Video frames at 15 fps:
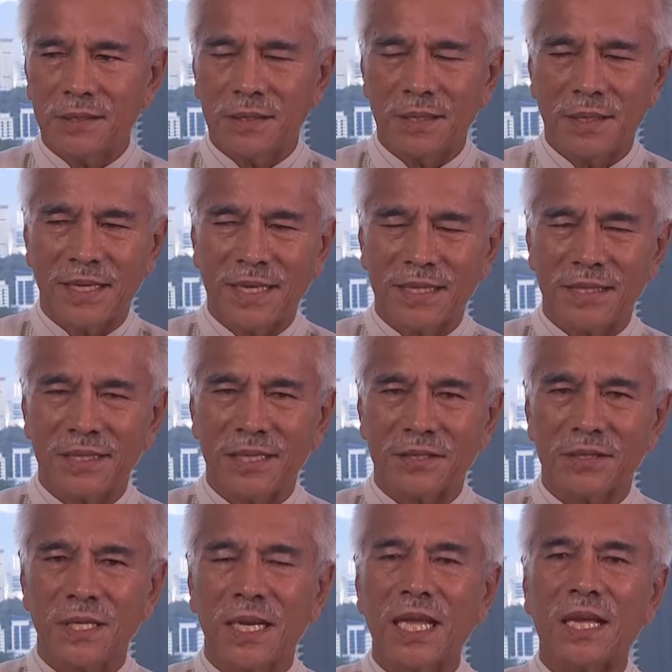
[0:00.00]
has
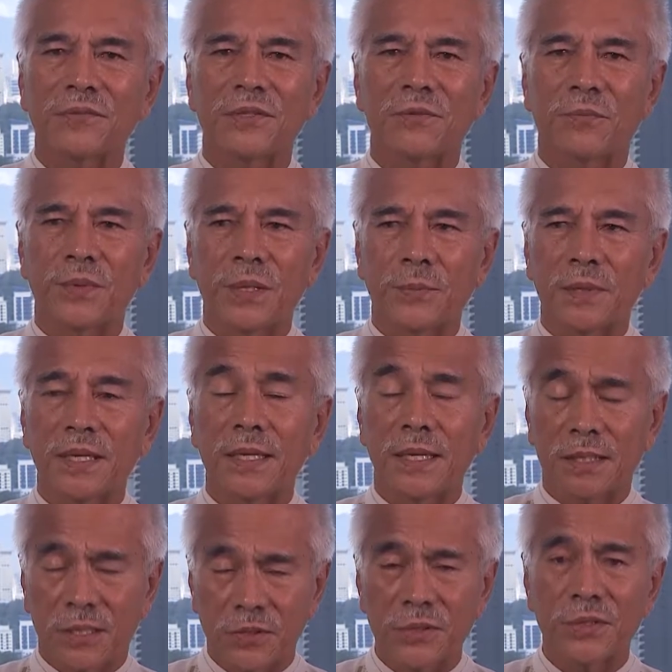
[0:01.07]
touched the lives of people and
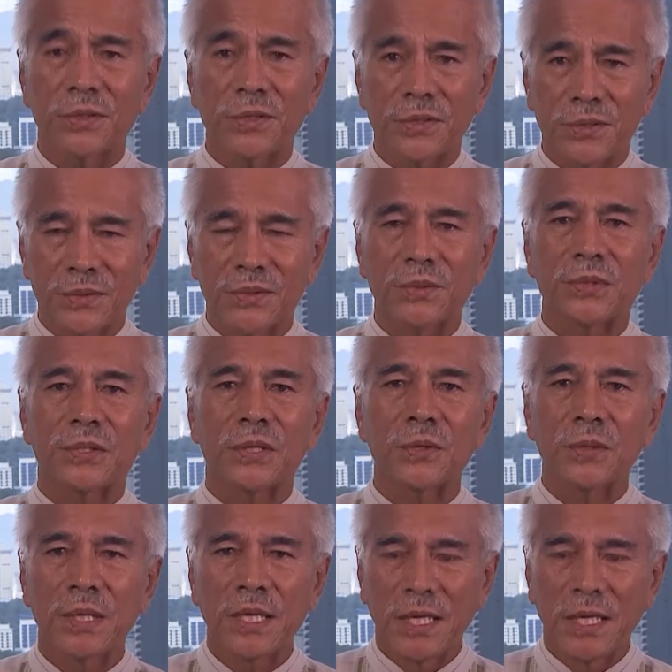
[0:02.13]
it continues to do so.